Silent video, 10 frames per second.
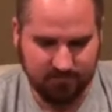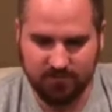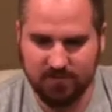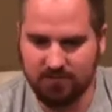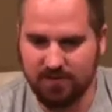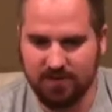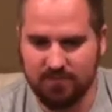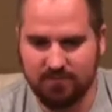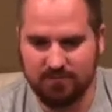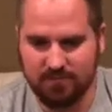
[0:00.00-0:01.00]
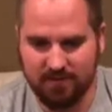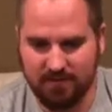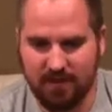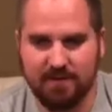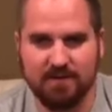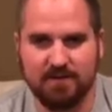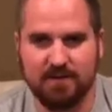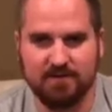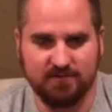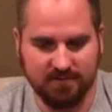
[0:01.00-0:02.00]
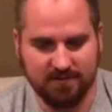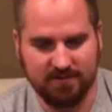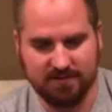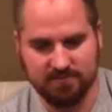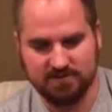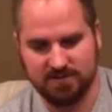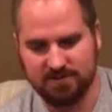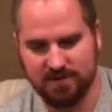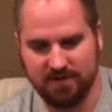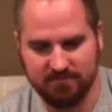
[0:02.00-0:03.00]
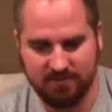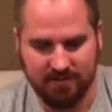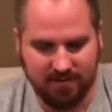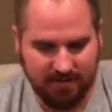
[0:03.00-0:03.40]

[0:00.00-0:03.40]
Really beat up, thrown it a lot, hit a lot of trees, got some chunks out of it.